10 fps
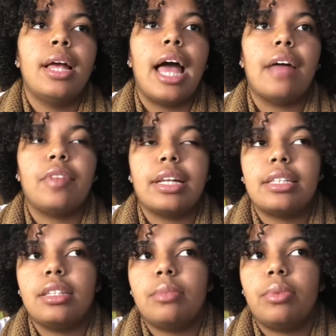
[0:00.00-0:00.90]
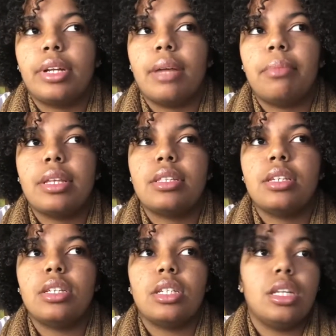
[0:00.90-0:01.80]
After I sent the breakup
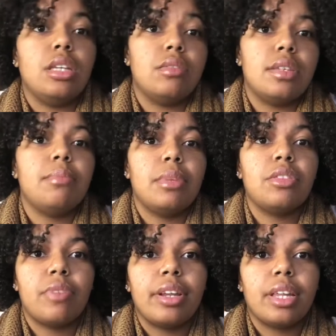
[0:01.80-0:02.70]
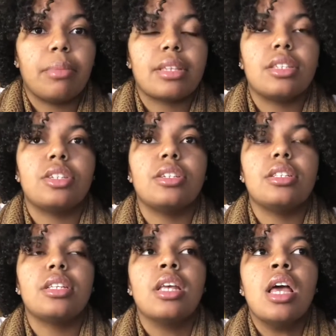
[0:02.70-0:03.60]
message and he sent me threatening
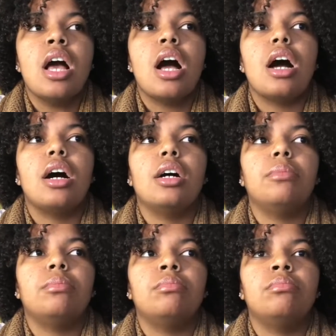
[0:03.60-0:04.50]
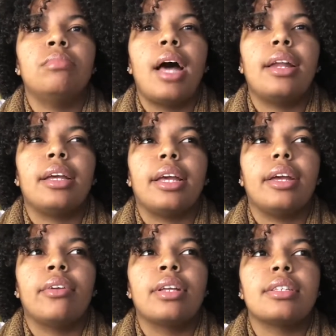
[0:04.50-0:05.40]
messages, I didn't
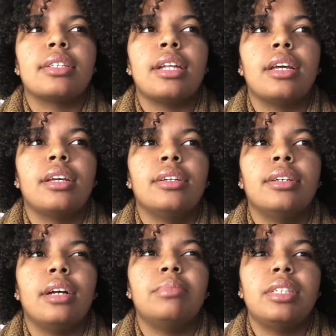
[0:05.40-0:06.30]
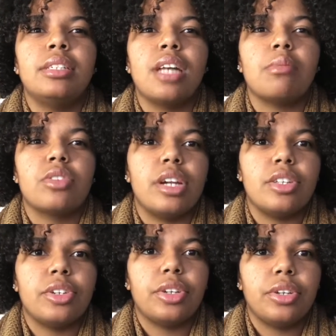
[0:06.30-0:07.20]
care, because it's like, I'm 10 times
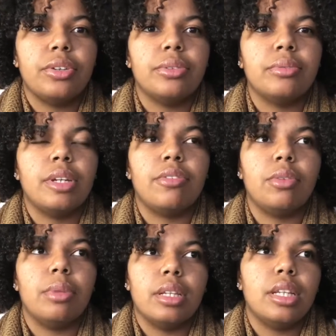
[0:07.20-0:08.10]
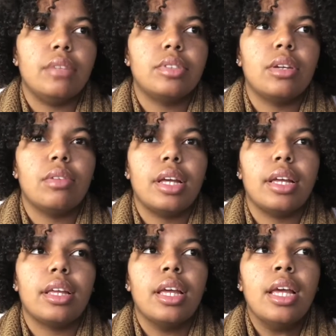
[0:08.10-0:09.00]
crazier than you, if you believe so. Like,